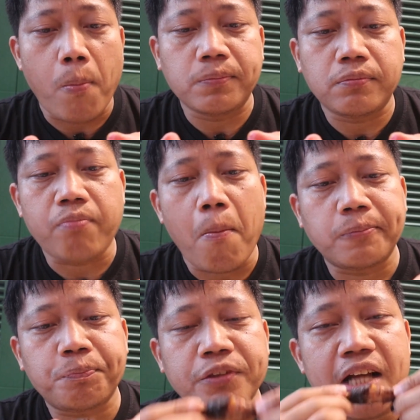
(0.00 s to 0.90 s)
dance
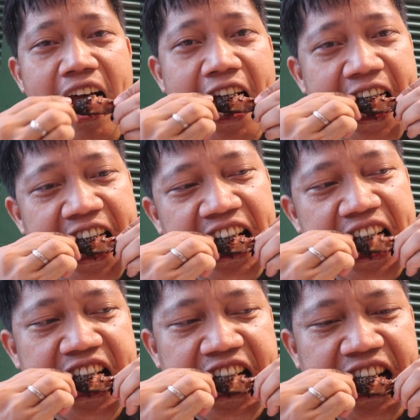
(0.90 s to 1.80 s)
on the palate.
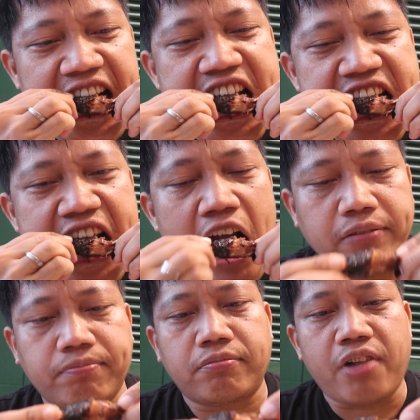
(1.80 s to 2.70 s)
It's a
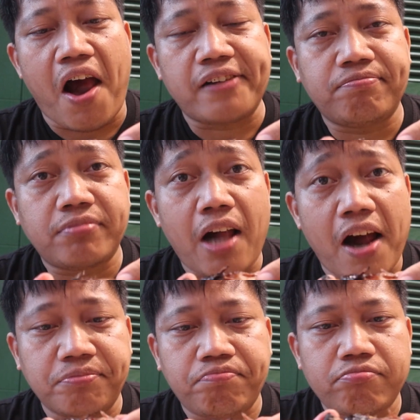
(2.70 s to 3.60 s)
celebration
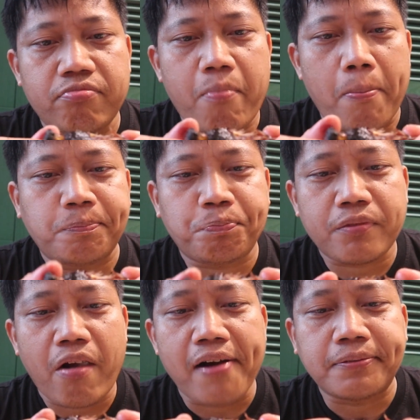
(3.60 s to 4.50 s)
of
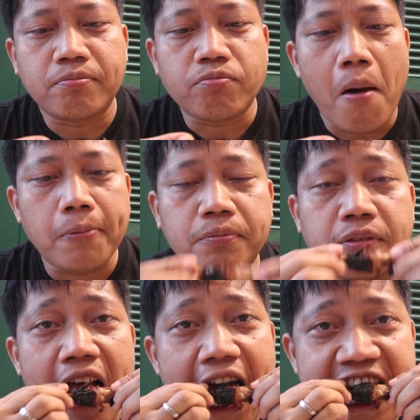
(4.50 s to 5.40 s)
grilling
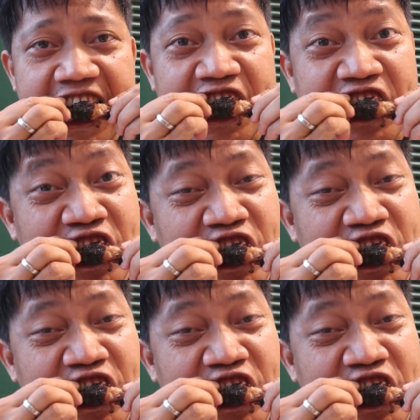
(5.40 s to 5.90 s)
mastery. The